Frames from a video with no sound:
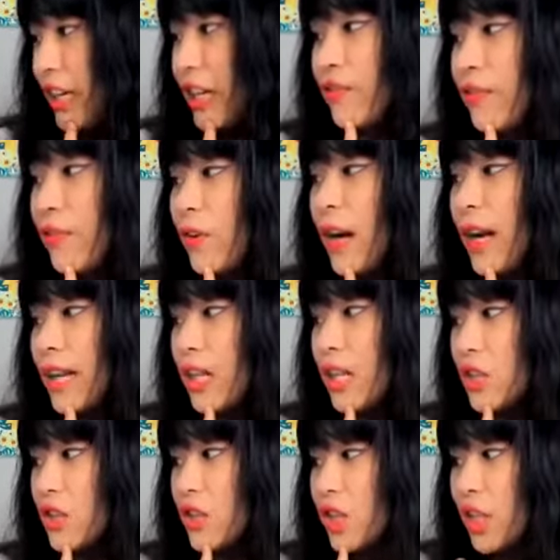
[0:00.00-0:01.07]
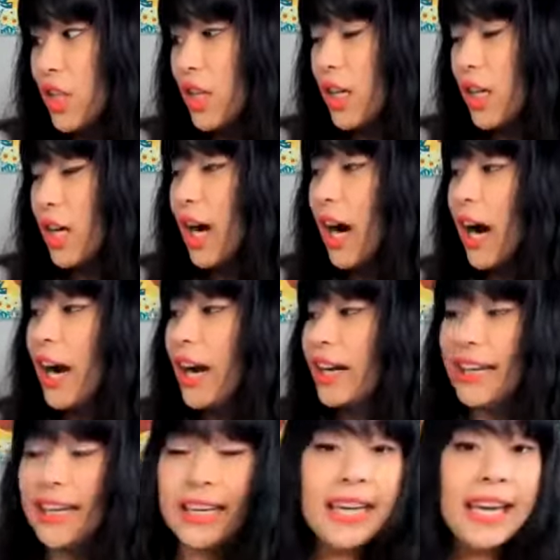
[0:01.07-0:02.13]
in French
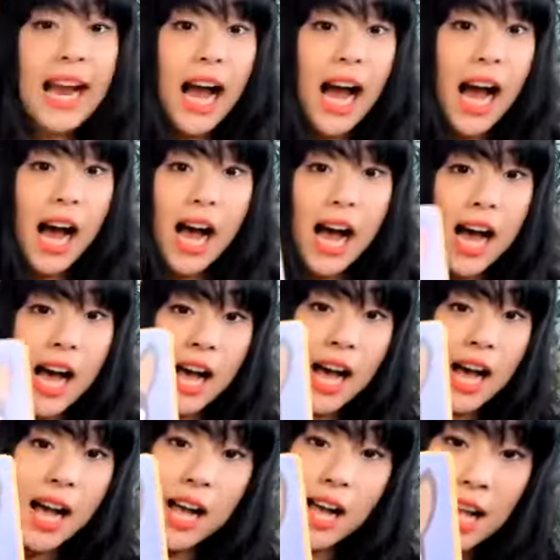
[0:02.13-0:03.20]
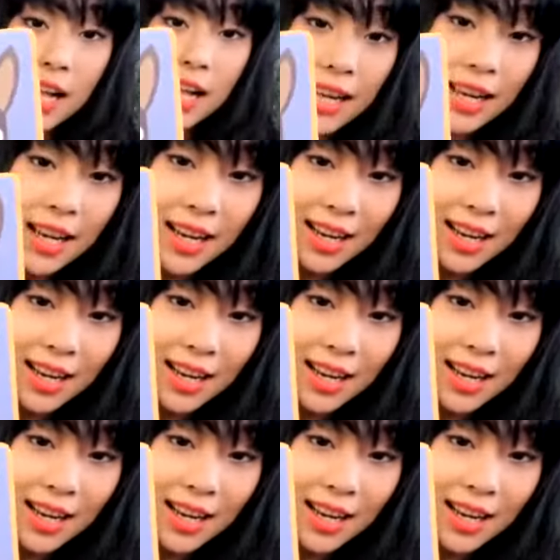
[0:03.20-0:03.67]
he can